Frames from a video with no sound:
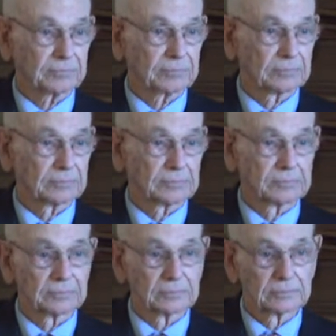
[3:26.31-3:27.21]
And
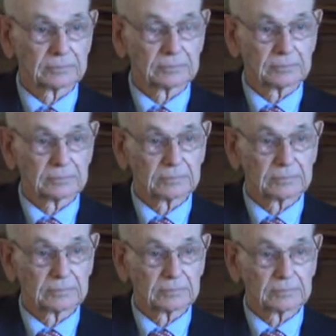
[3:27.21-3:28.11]

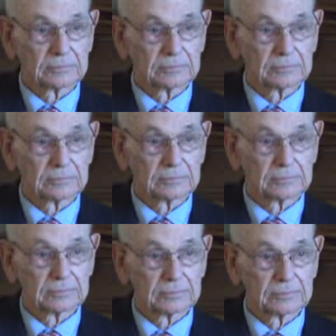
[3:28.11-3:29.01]
what was
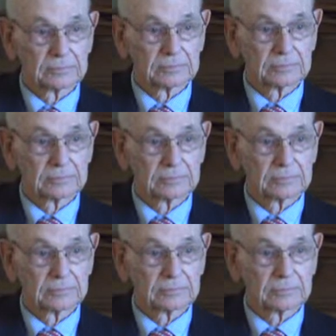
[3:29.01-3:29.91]
Tom's
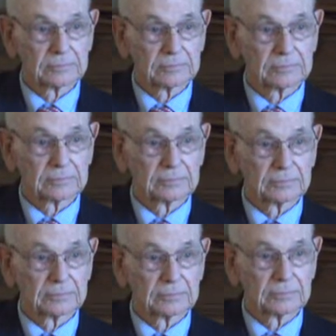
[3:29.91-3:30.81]
personality like as
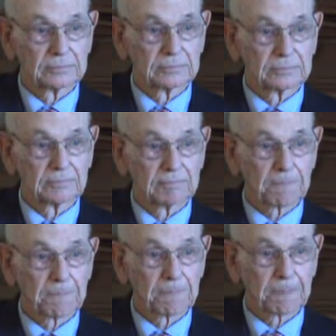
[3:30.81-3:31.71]
a boy when you
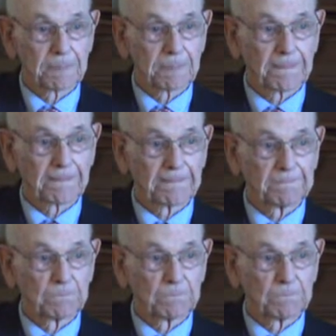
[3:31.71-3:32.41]
first got to know him?